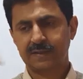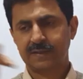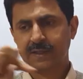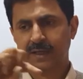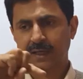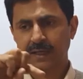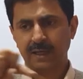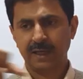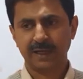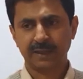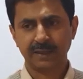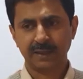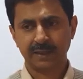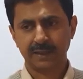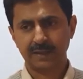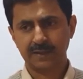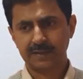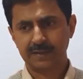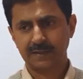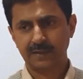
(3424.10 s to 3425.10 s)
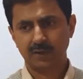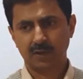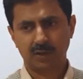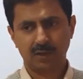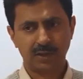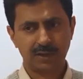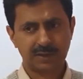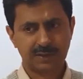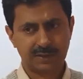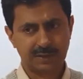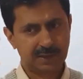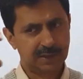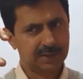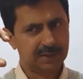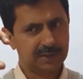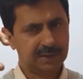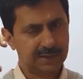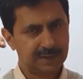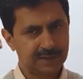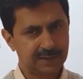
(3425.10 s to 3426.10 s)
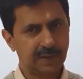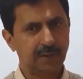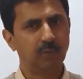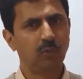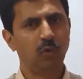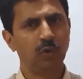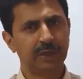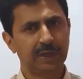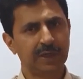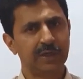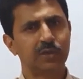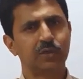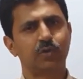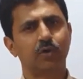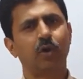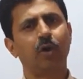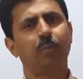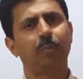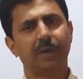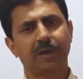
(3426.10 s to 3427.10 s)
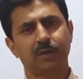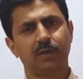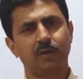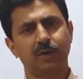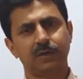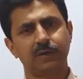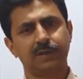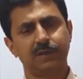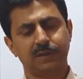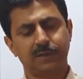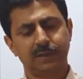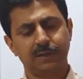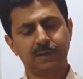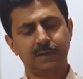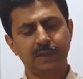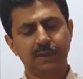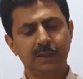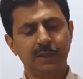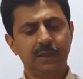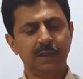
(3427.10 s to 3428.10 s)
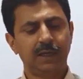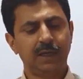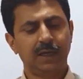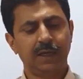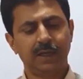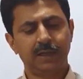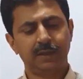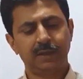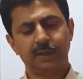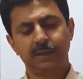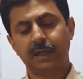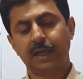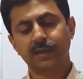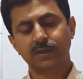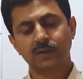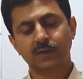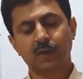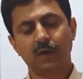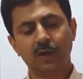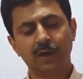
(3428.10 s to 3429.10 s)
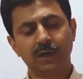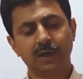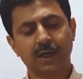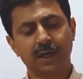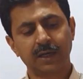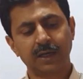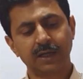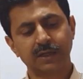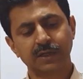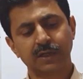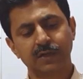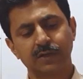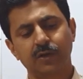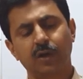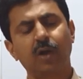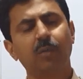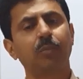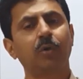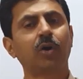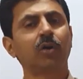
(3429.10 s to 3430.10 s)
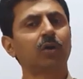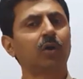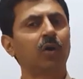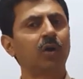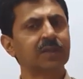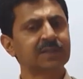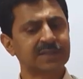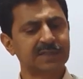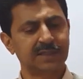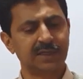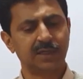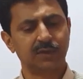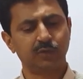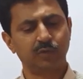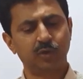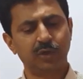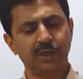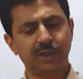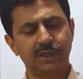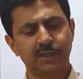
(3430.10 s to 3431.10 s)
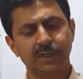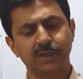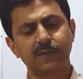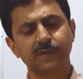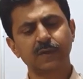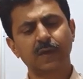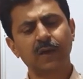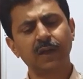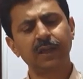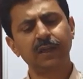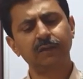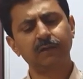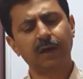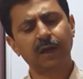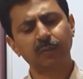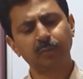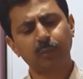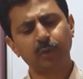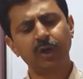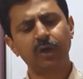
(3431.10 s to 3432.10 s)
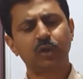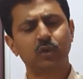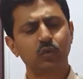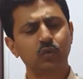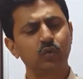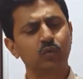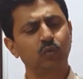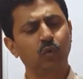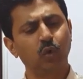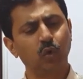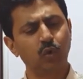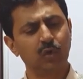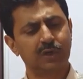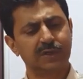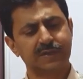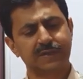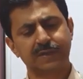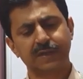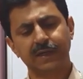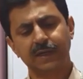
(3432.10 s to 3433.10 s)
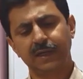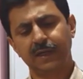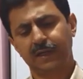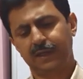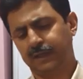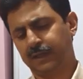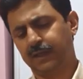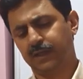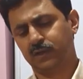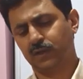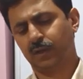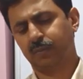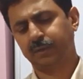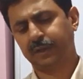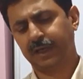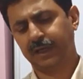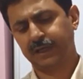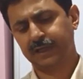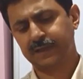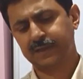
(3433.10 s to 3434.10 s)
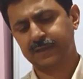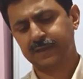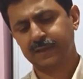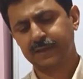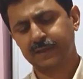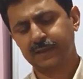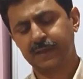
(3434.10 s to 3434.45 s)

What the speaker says: conducting, it is in the on state, there is some voltage drop across it. And that's called conduction drop or on-state voltage. It is only 1.2 volts in case of thyristor,